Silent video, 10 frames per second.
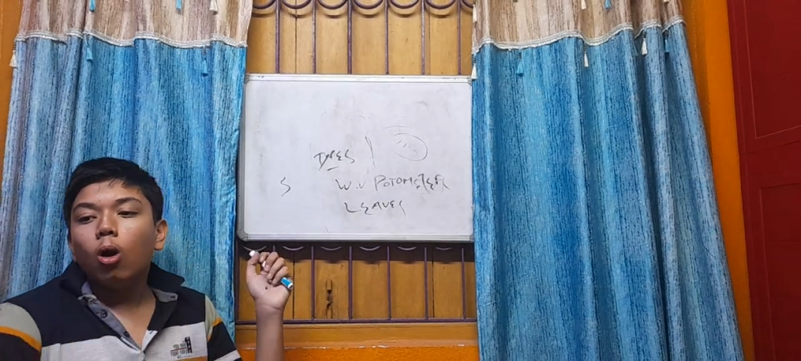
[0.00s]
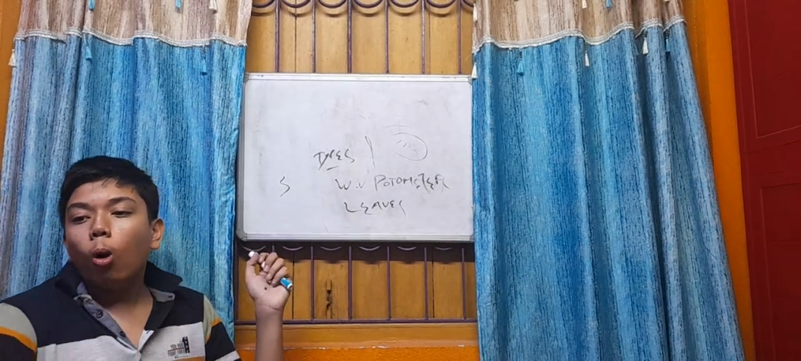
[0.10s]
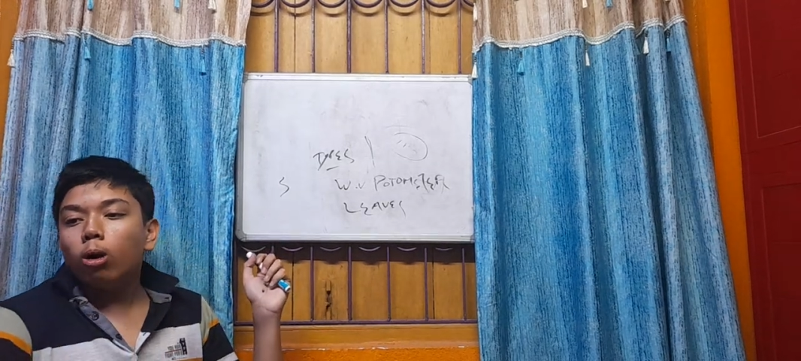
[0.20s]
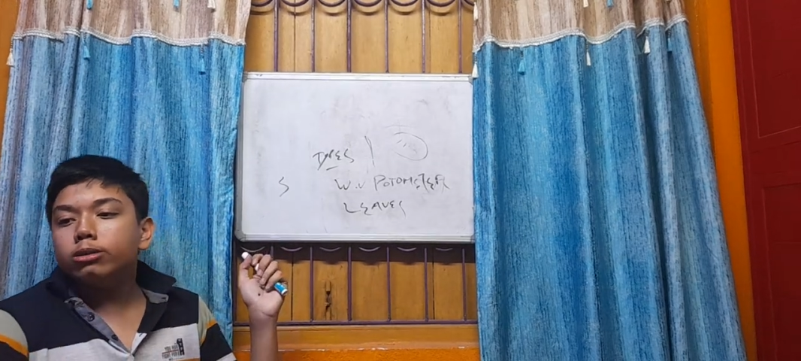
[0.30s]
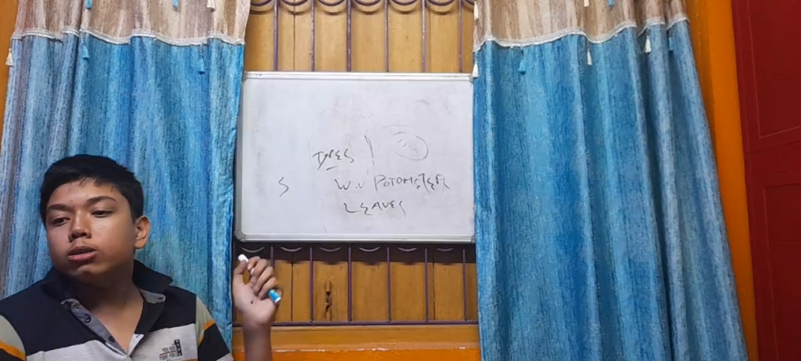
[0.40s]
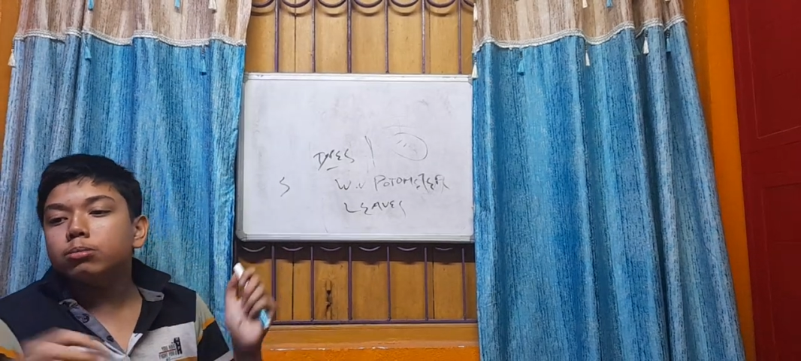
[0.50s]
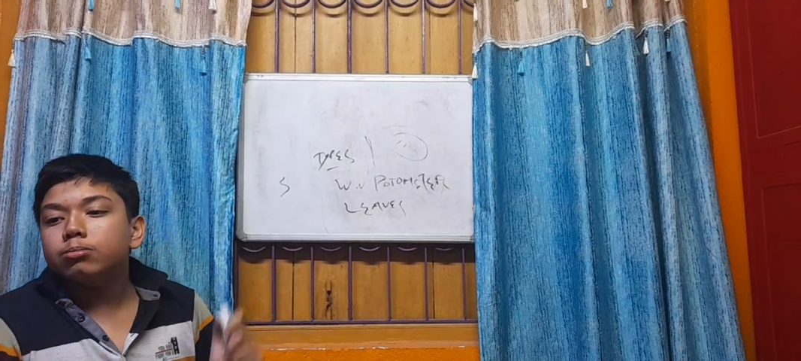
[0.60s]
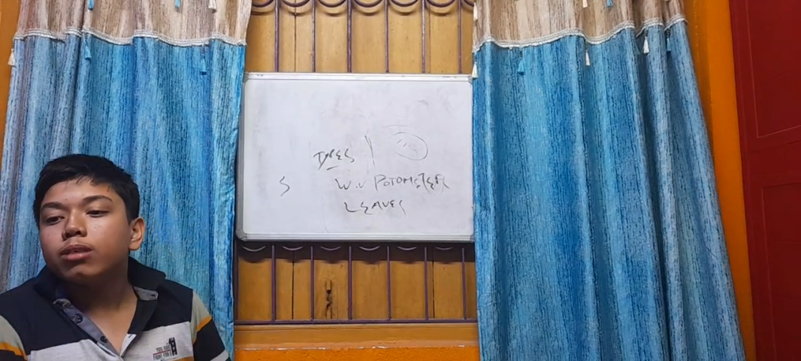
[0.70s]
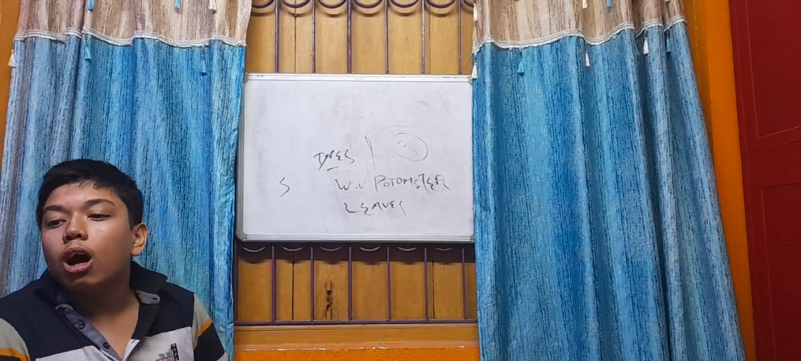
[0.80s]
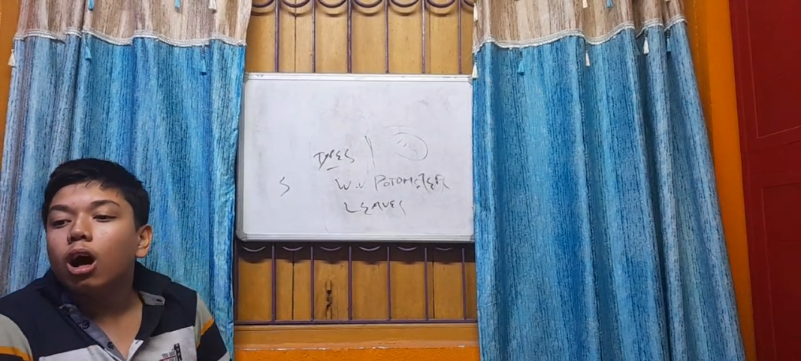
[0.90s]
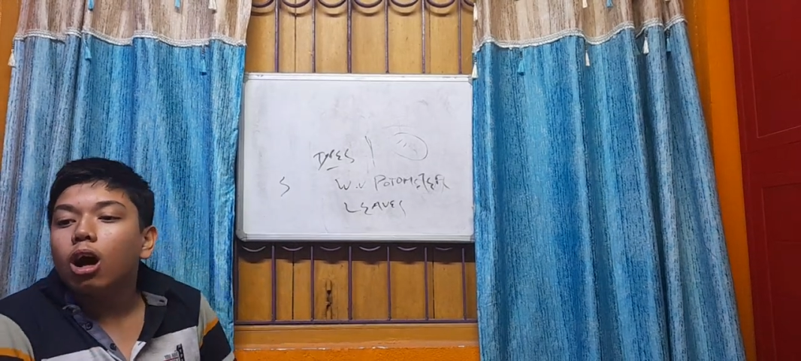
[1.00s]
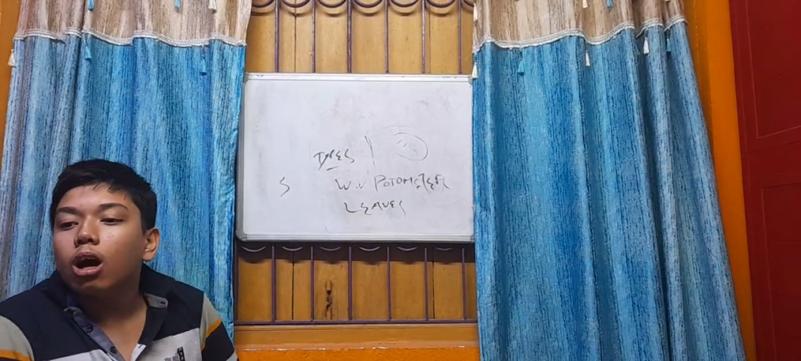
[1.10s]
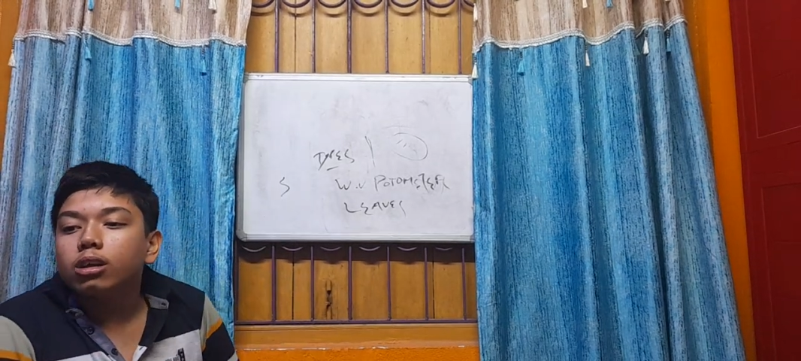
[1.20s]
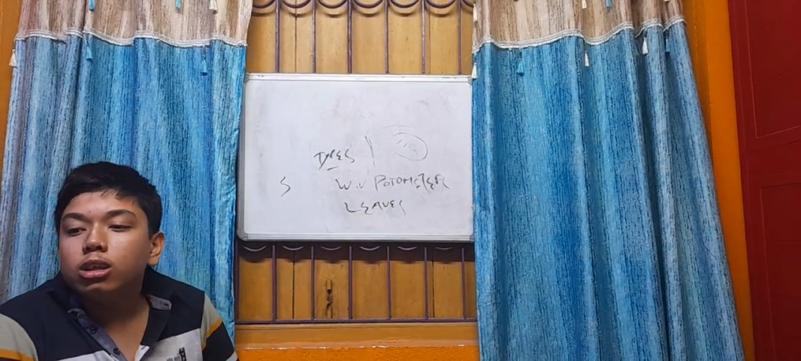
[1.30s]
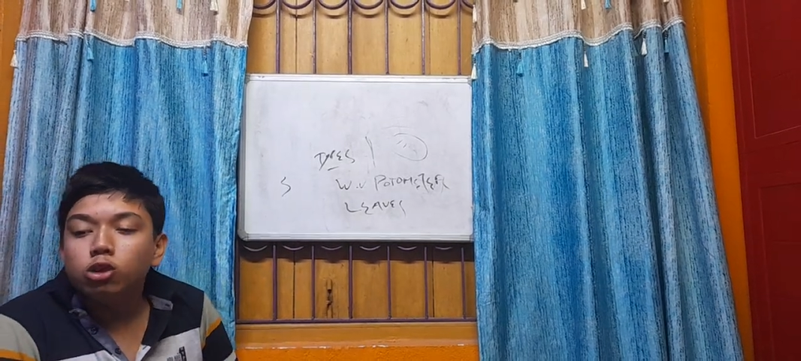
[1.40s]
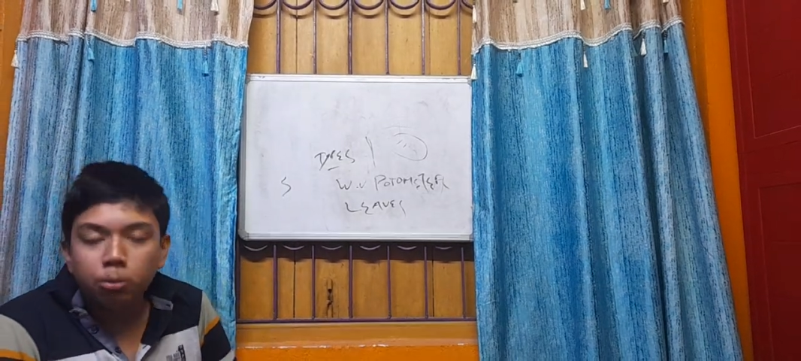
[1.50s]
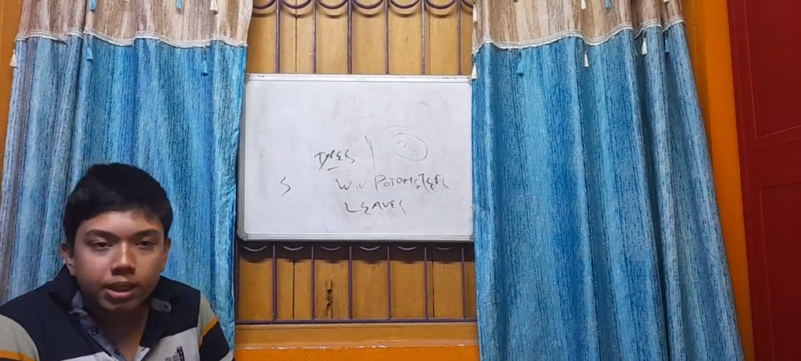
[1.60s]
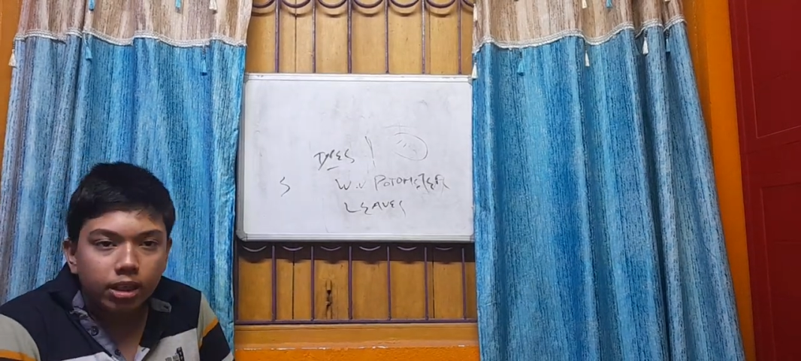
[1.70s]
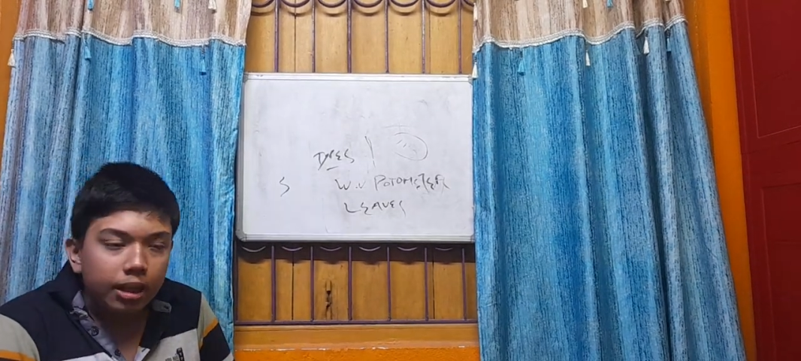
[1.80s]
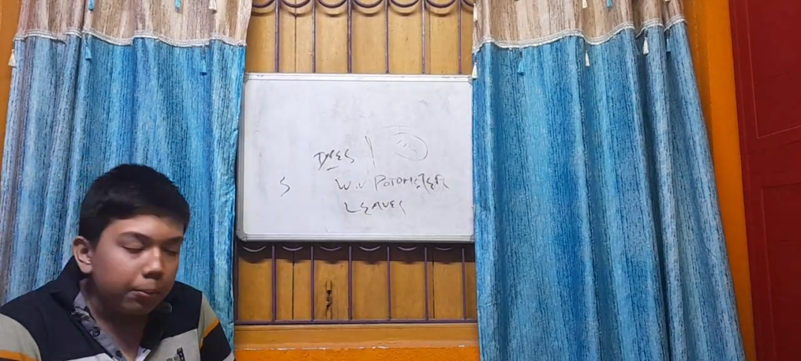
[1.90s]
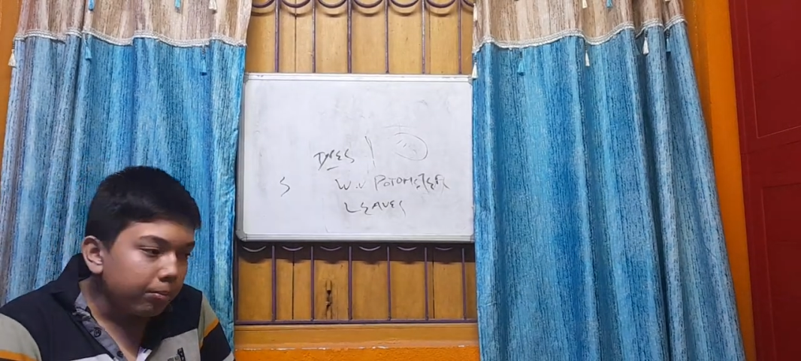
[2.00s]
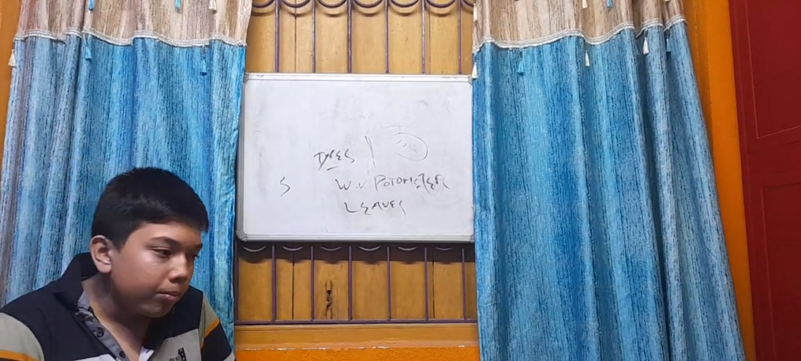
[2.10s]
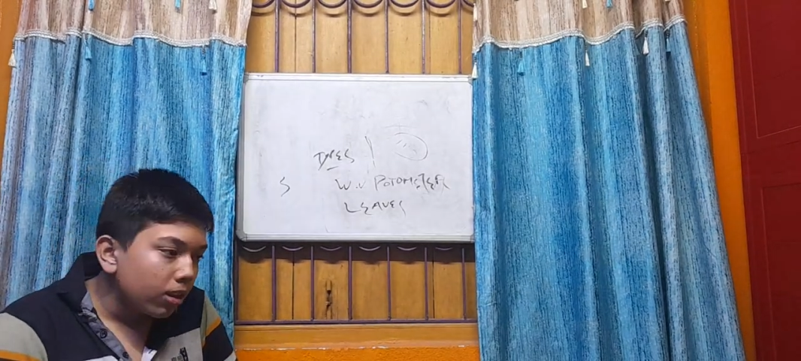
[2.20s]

Also, humidity.